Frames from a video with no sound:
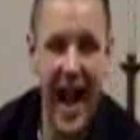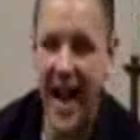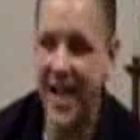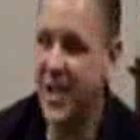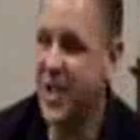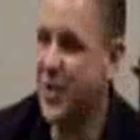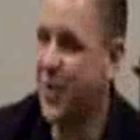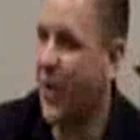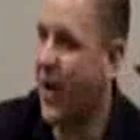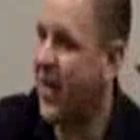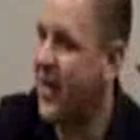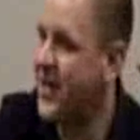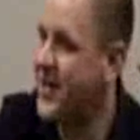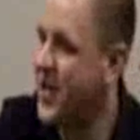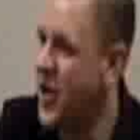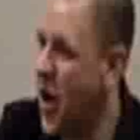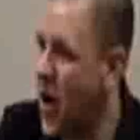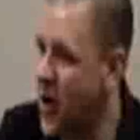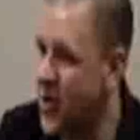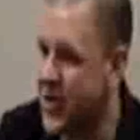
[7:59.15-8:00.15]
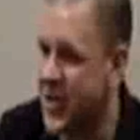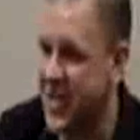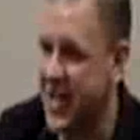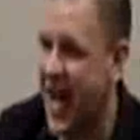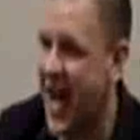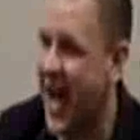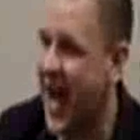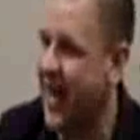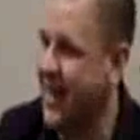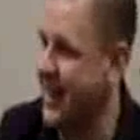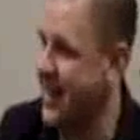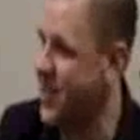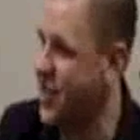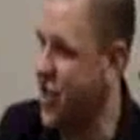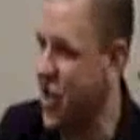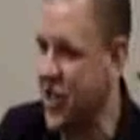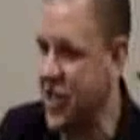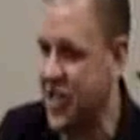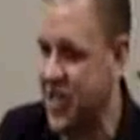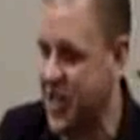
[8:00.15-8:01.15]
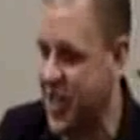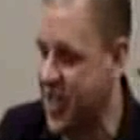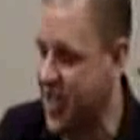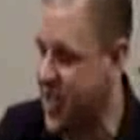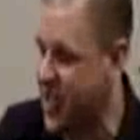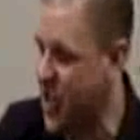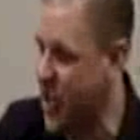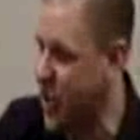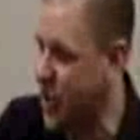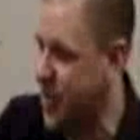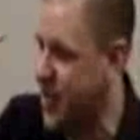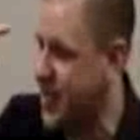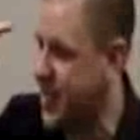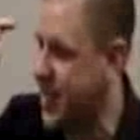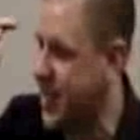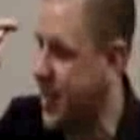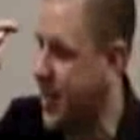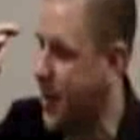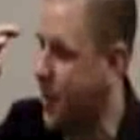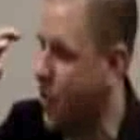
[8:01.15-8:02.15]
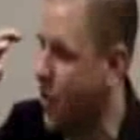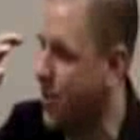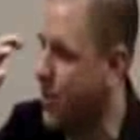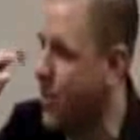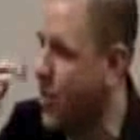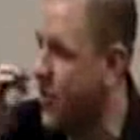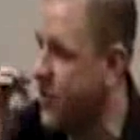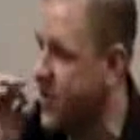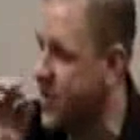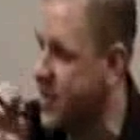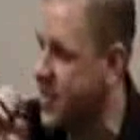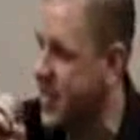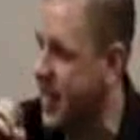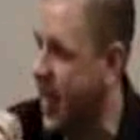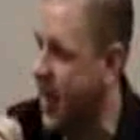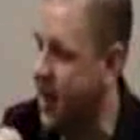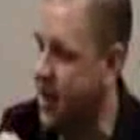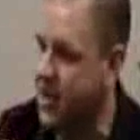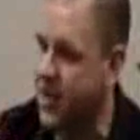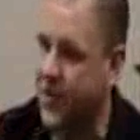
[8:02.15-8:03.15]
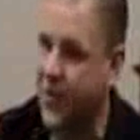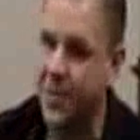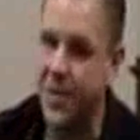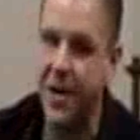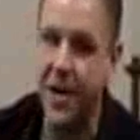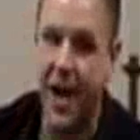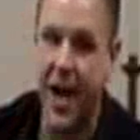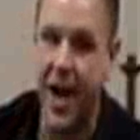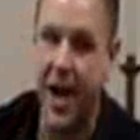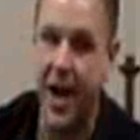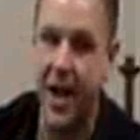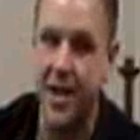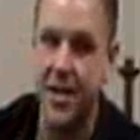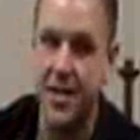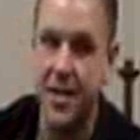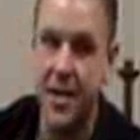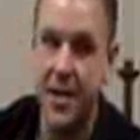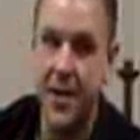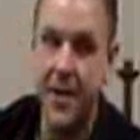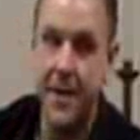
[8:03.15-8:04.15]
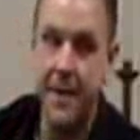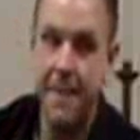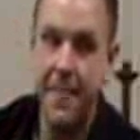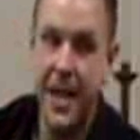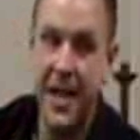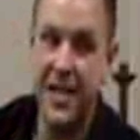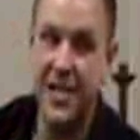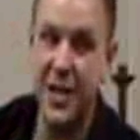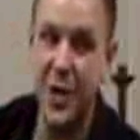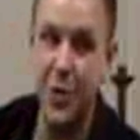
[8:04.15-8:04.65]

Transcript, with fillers: and there's probably no sign that Jesus could do that's going to remove the scales from their eyes because